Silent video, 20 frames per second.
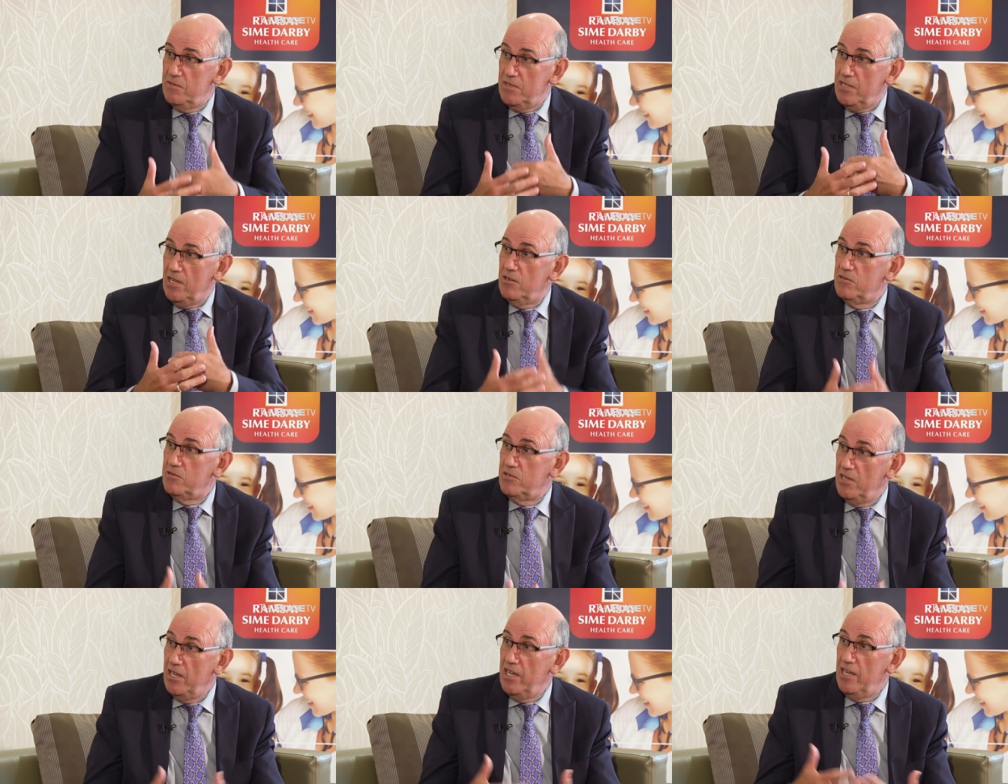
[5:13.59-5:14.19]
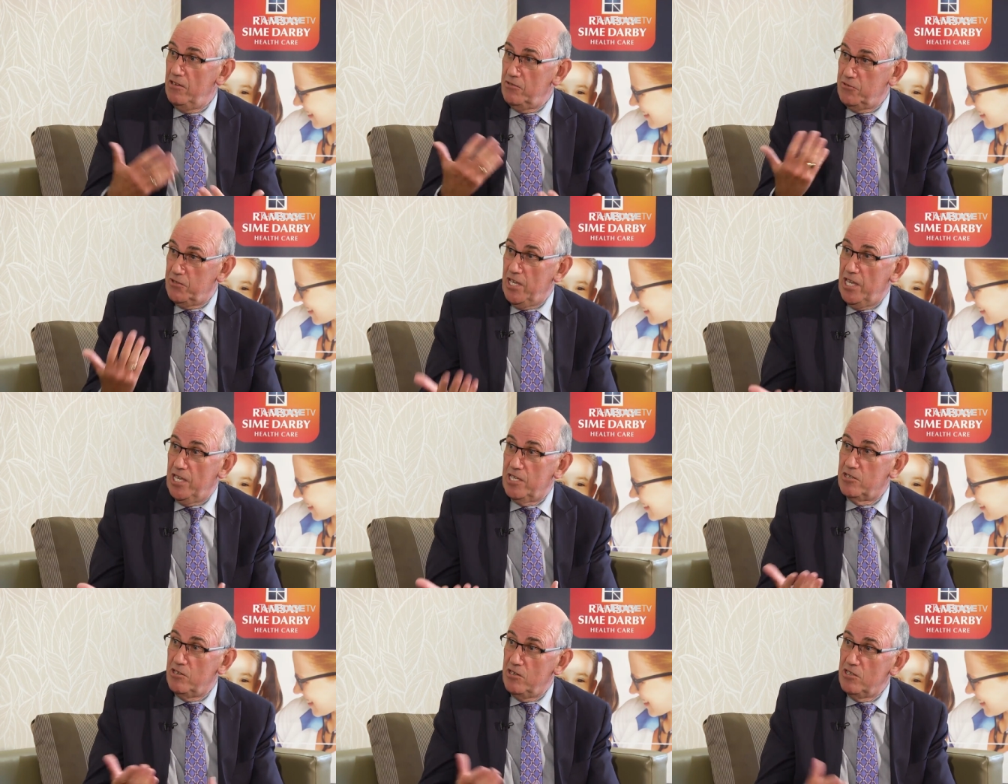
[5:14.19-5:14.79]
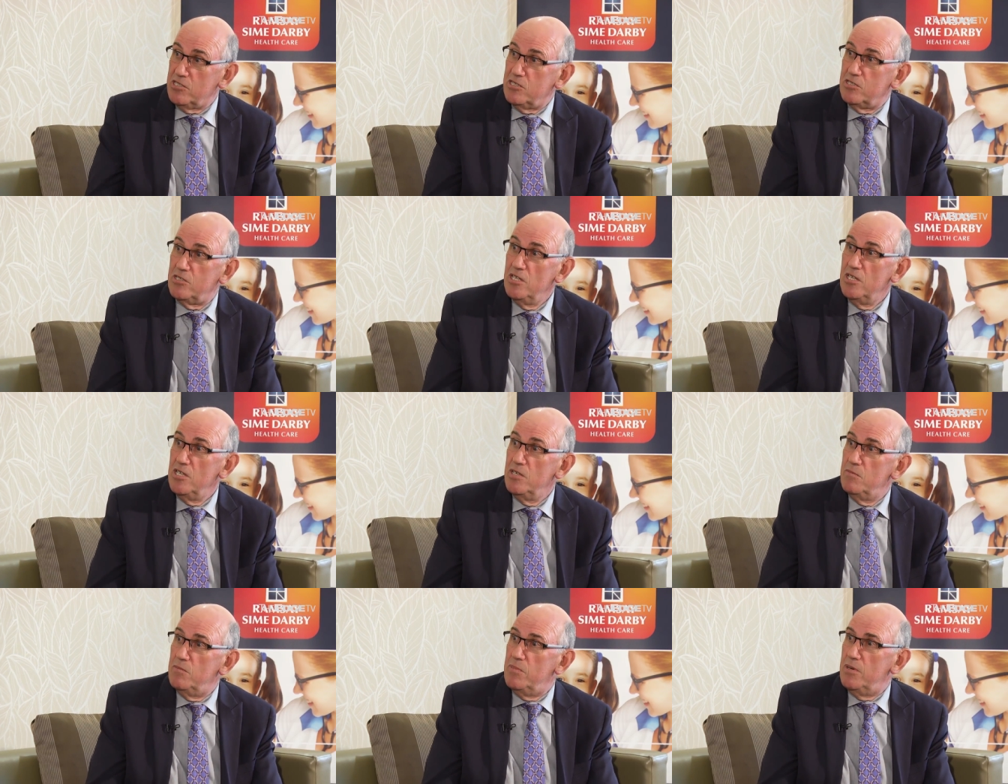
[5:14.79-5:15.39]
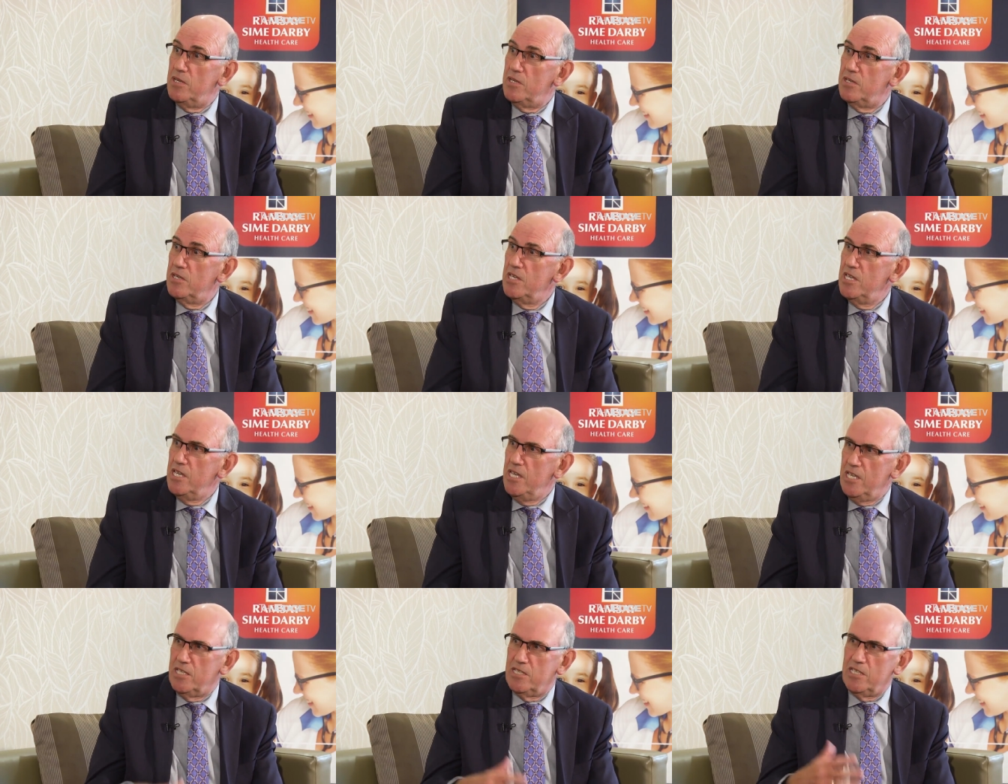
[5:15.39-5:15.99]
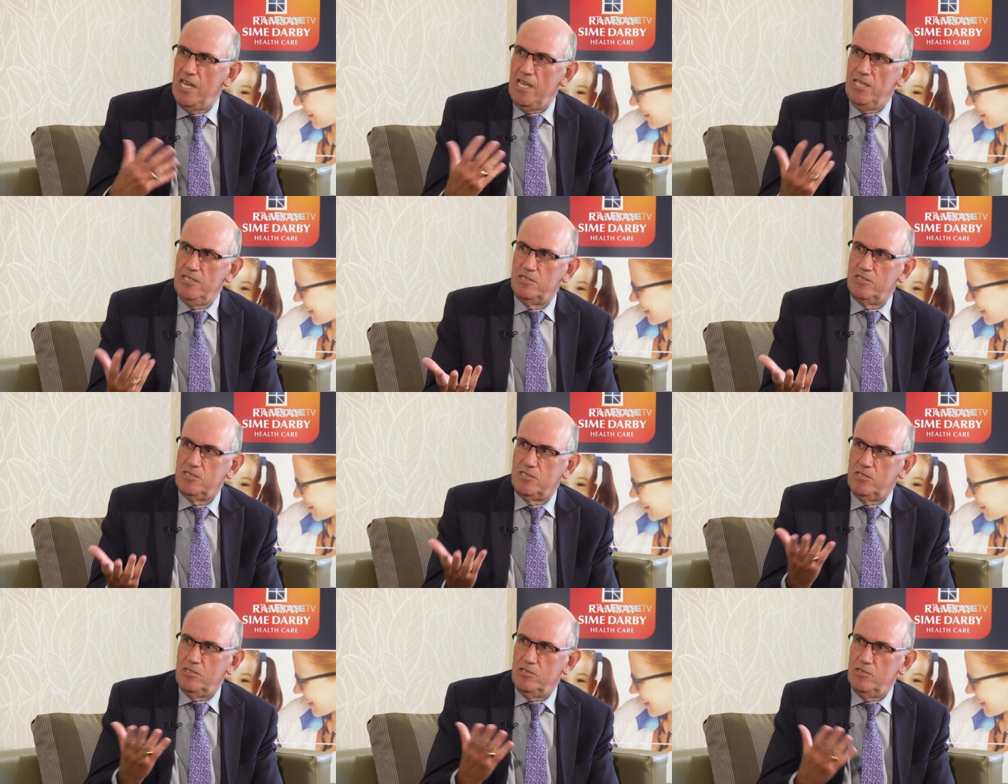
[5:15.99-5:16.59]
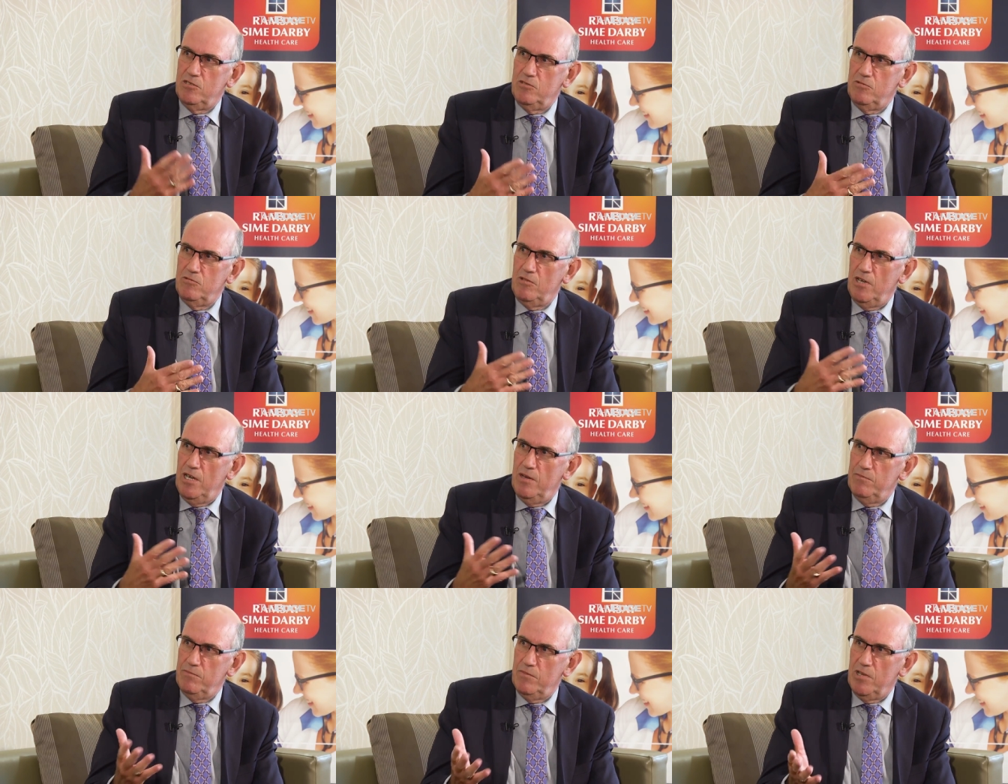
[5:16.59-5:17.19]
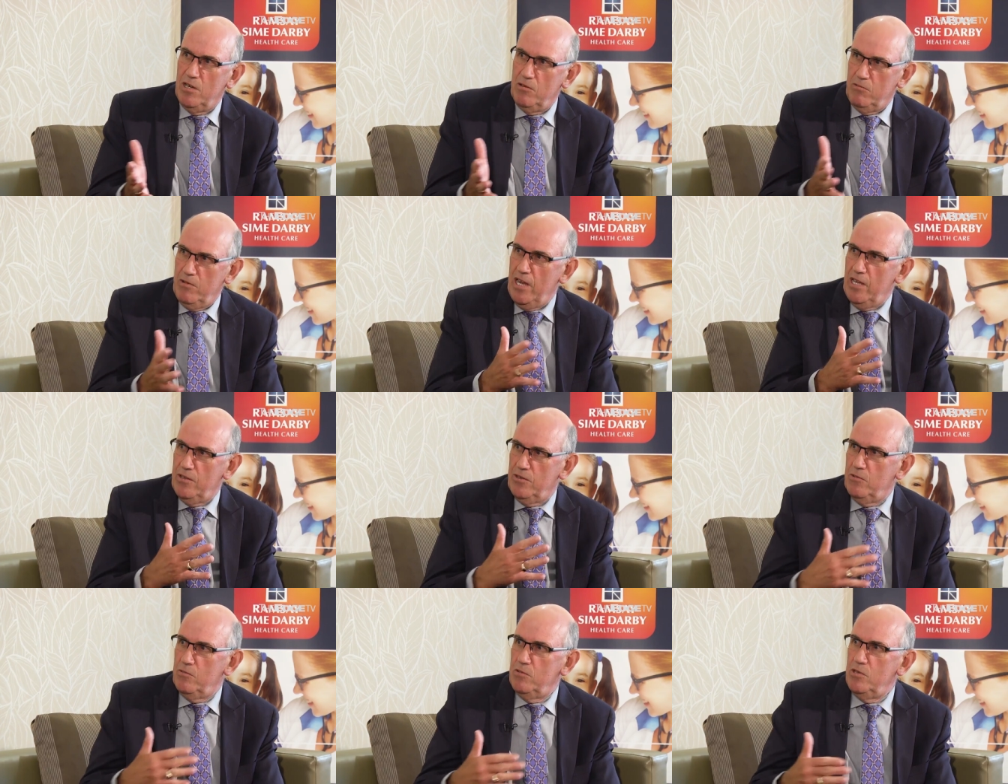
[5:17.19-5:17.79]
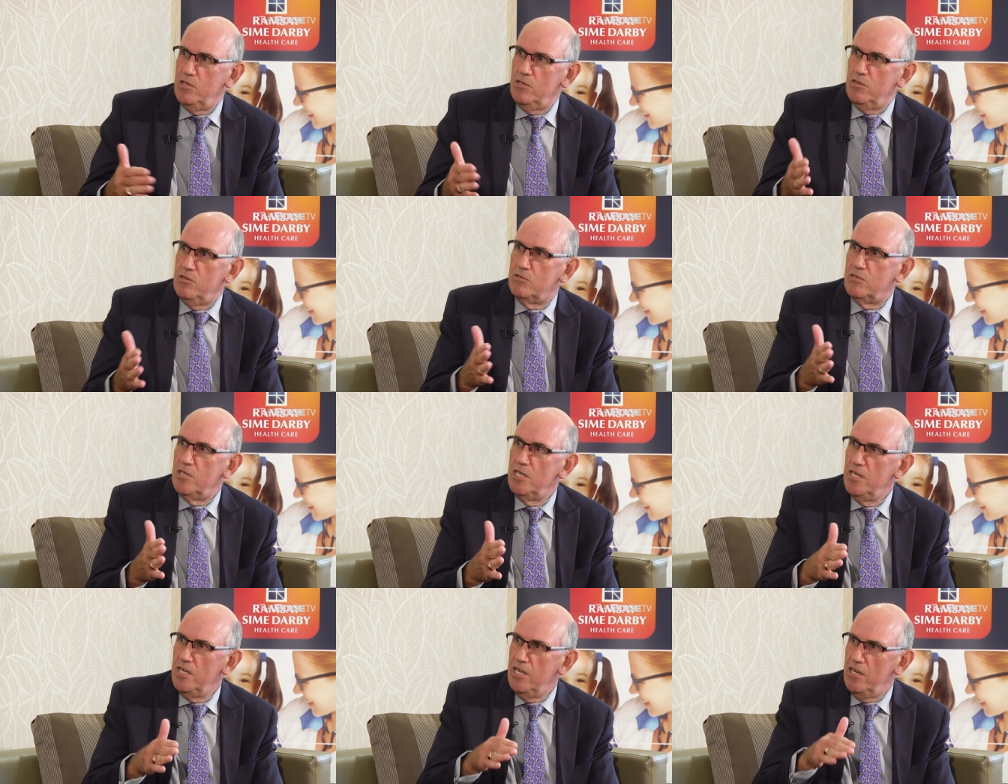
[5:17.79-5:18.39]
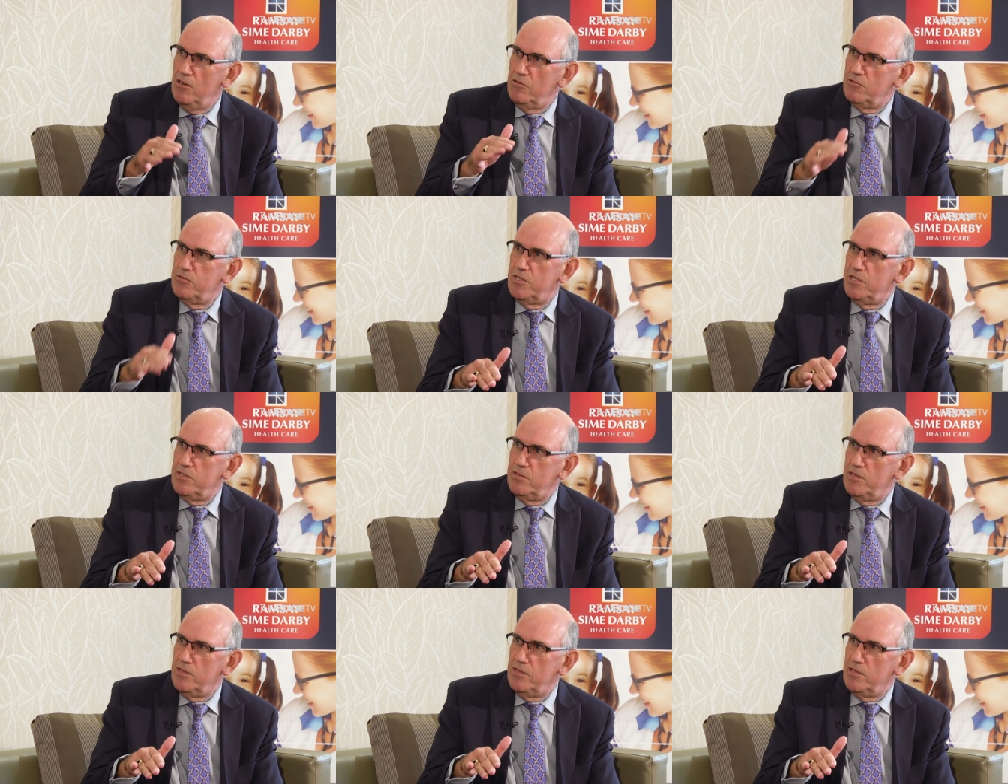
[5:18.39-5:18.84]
you know, healthcare costs, but it tends to, um, around the world, health,